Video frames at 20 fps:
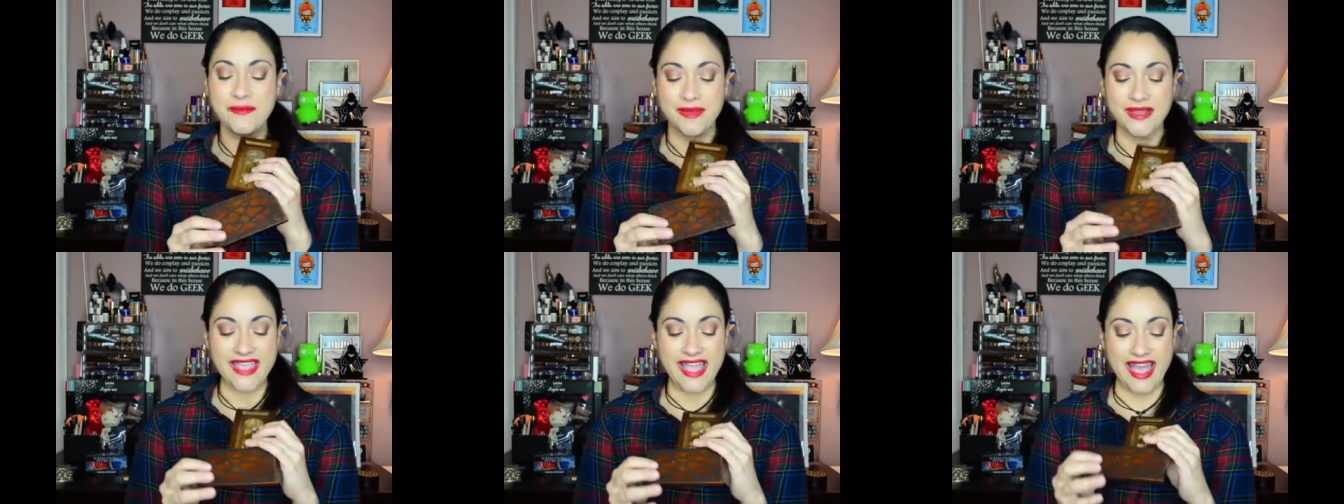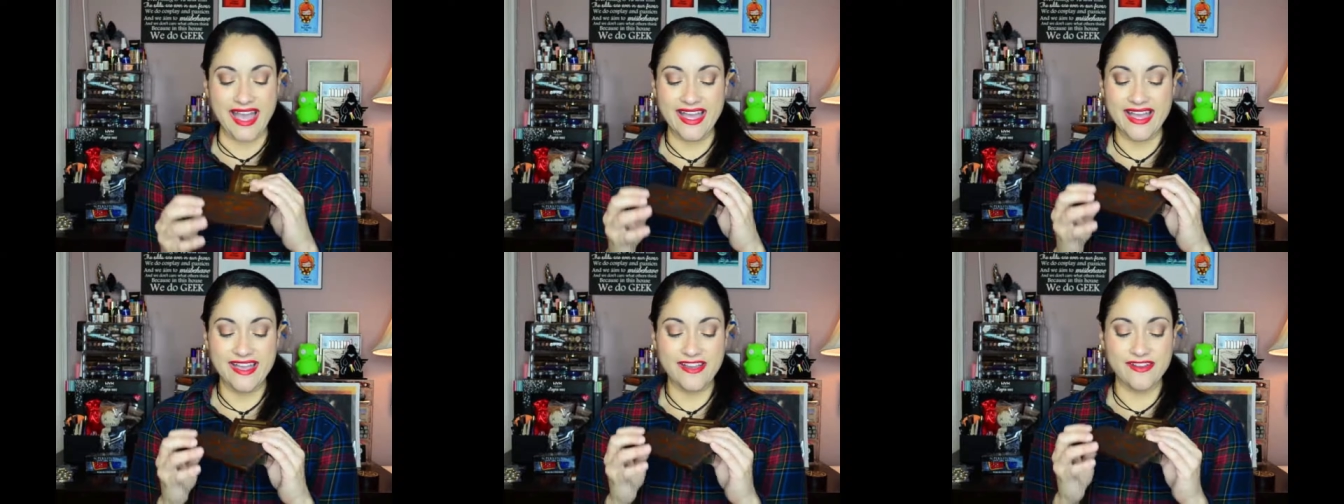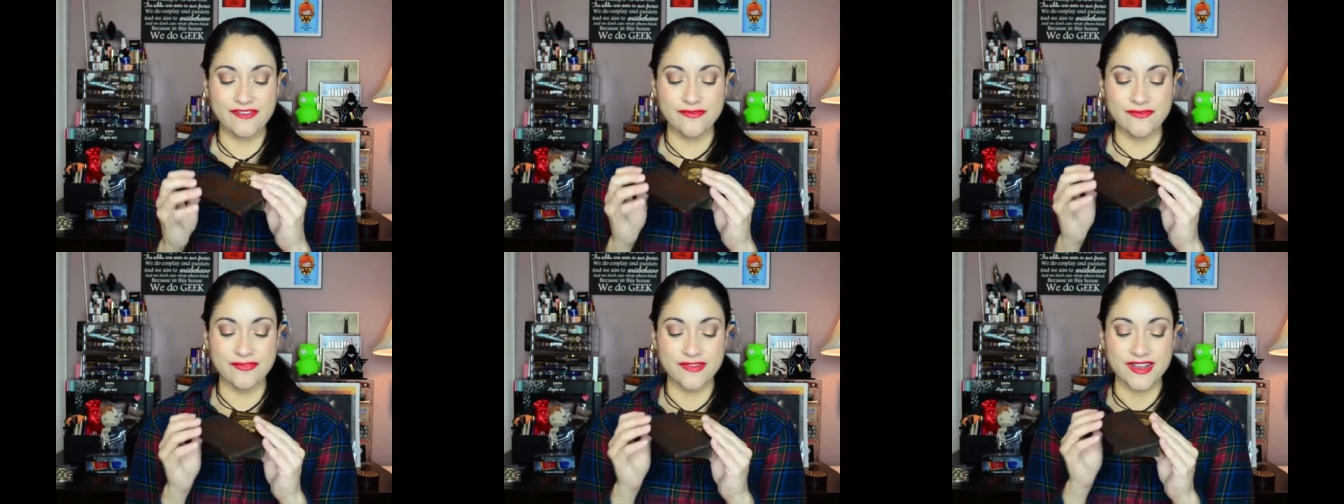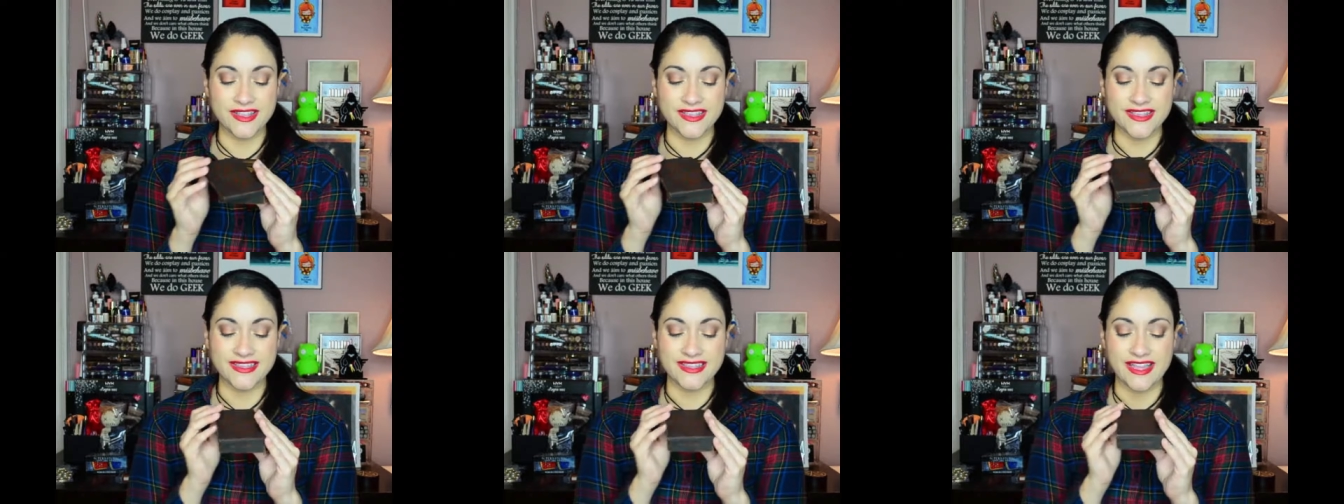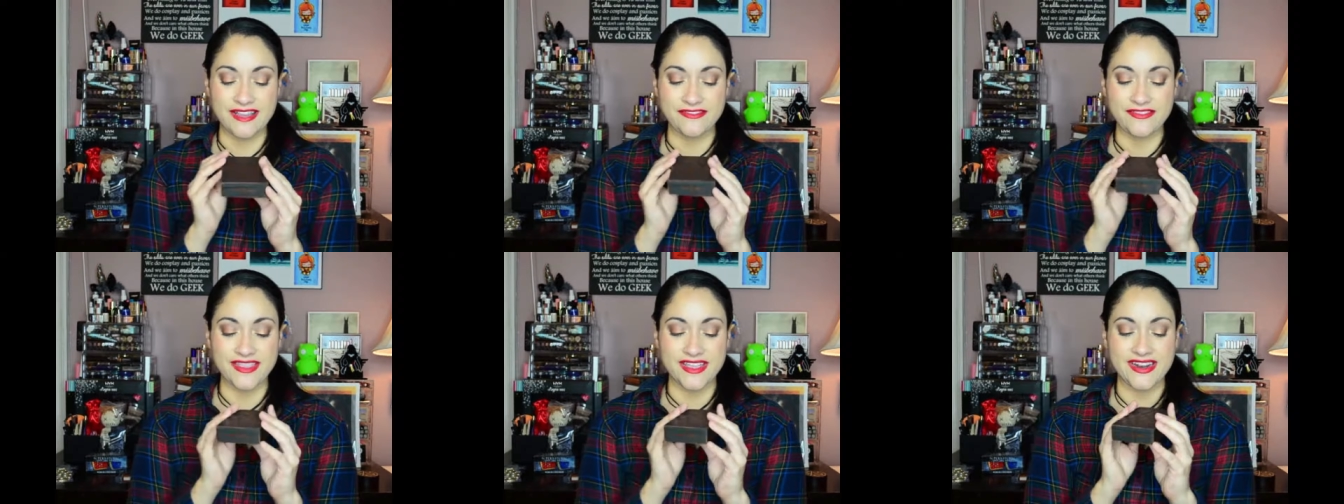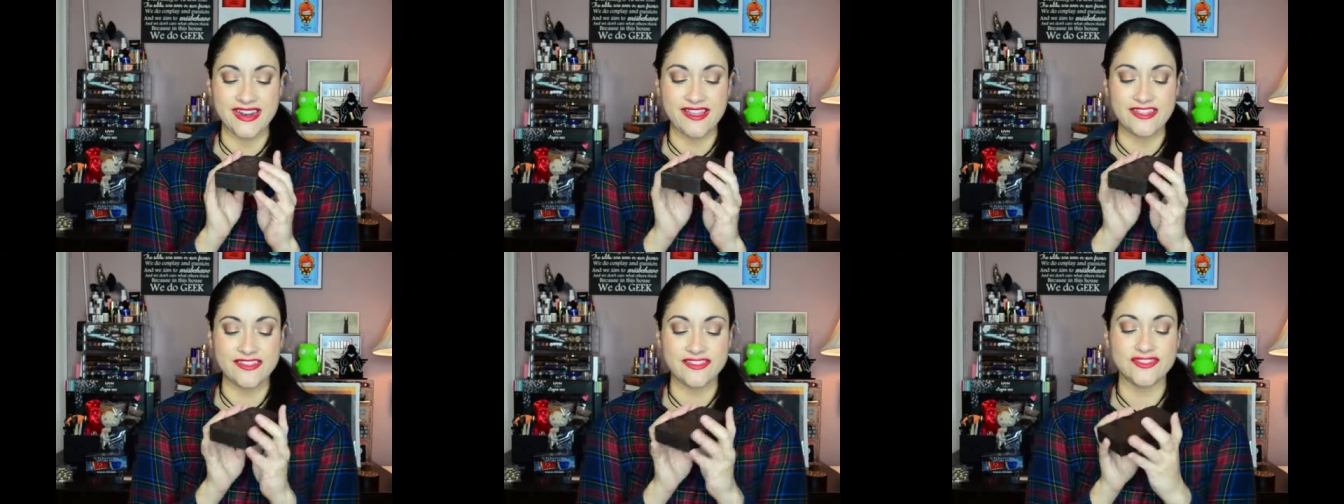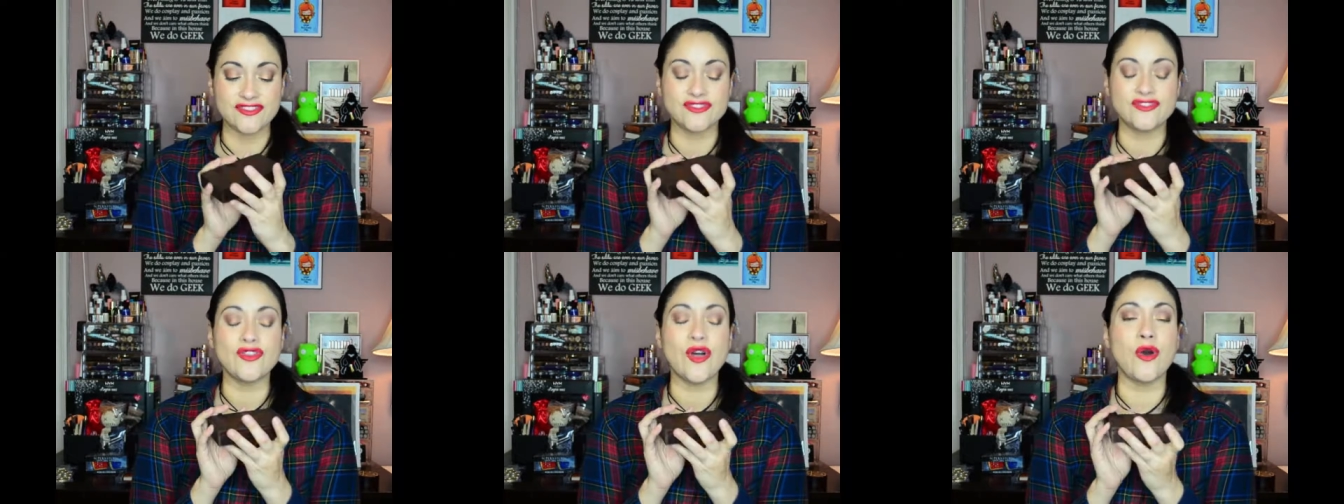But yeah, really love it.
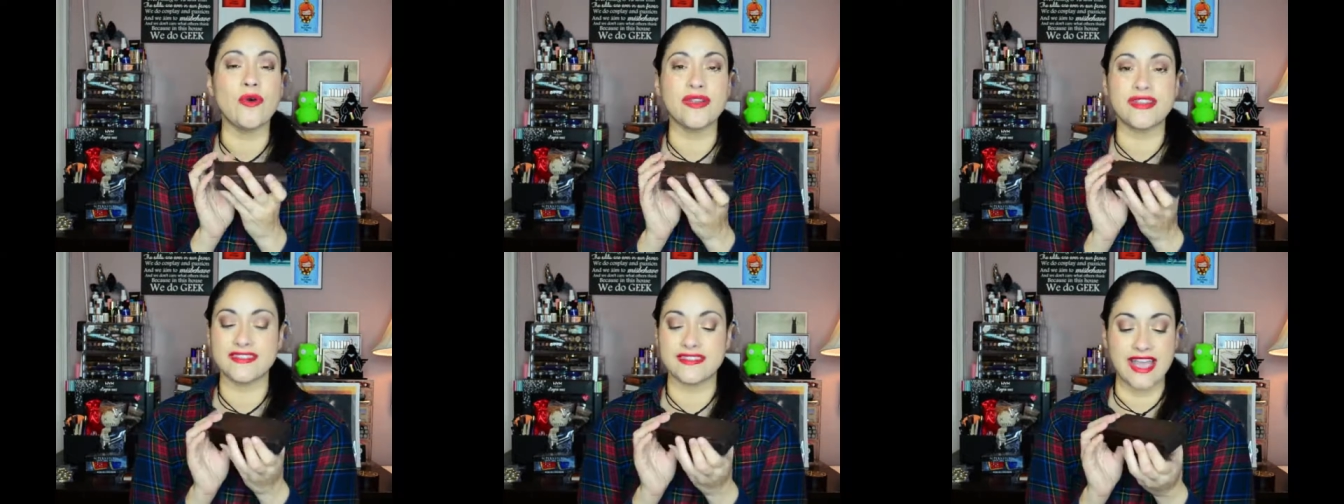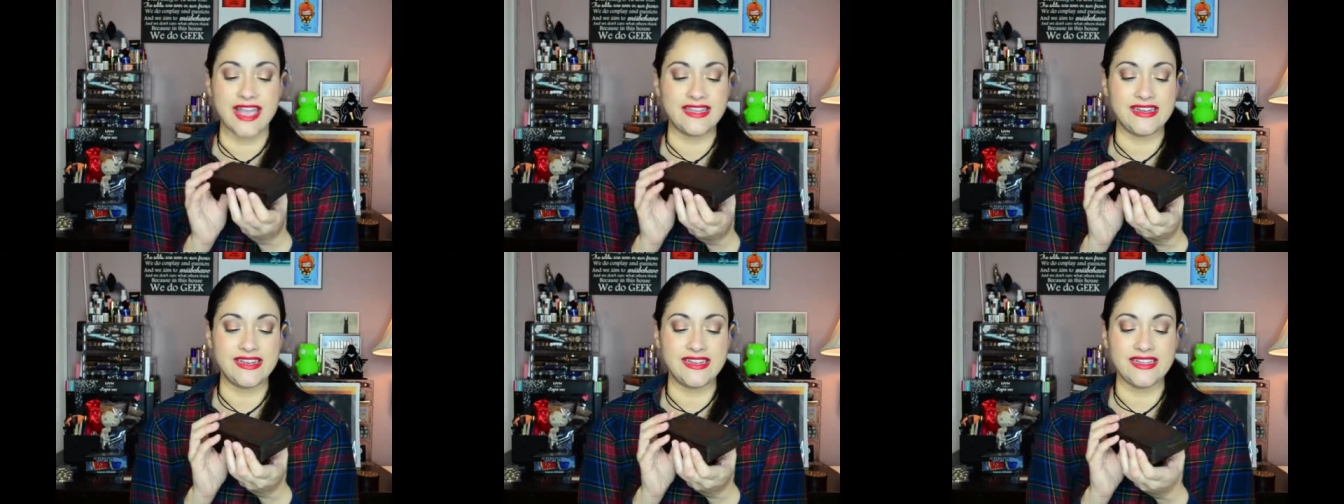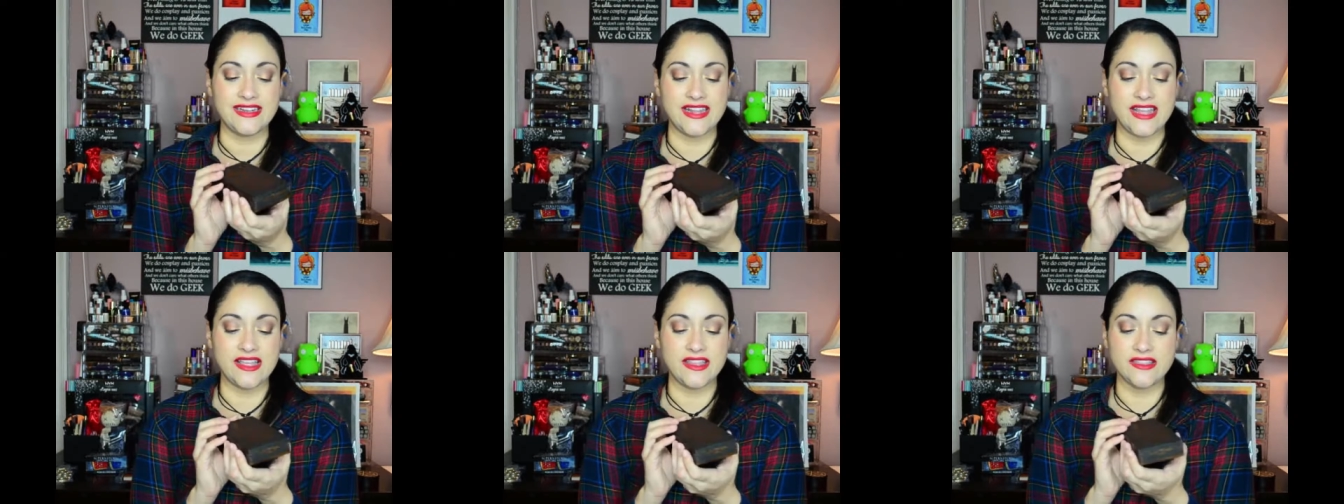So excited.